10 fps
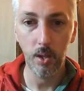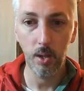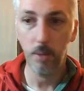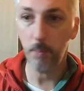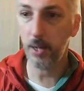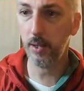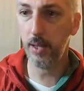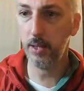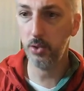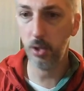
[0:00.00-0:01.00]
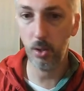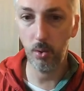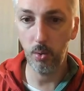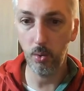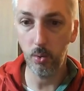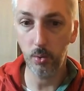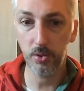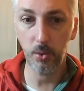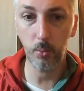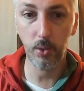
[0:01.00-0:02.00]
Michelangelo.
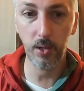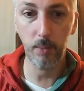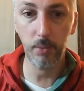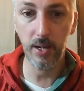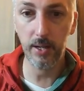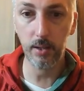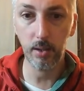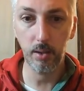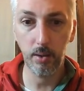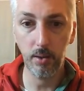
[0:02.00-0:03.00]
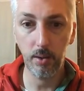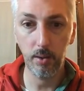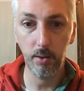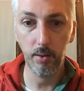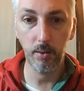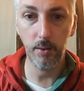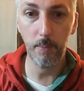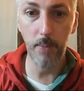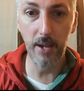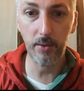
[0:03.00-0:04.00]
So we're going to break the
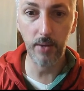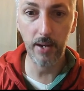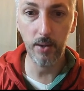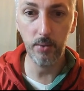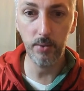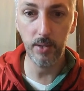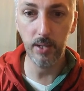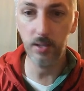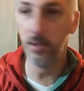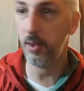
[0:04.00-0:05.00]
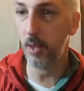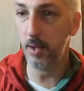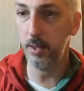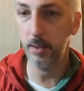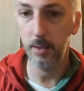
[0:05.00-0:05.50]
background into the light,